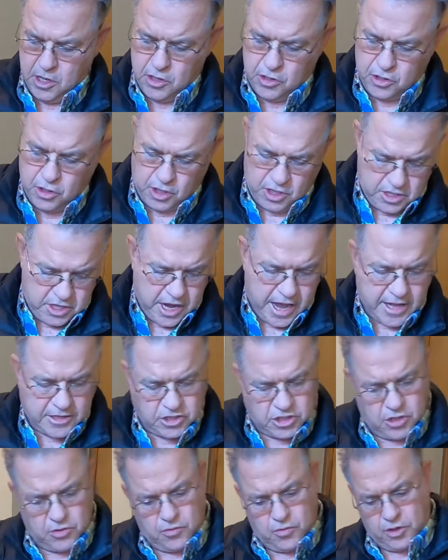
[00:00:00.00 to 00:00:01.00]
You'll
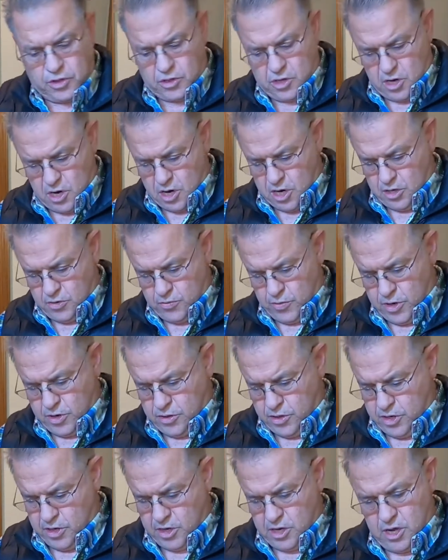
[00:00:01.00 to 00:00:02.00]
attach it with the hardware
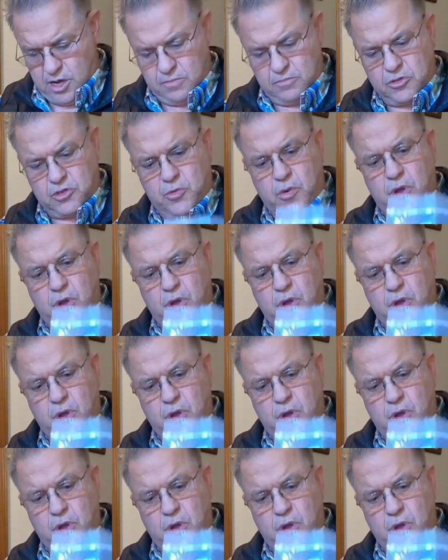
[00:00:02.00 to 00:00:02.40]
that it comes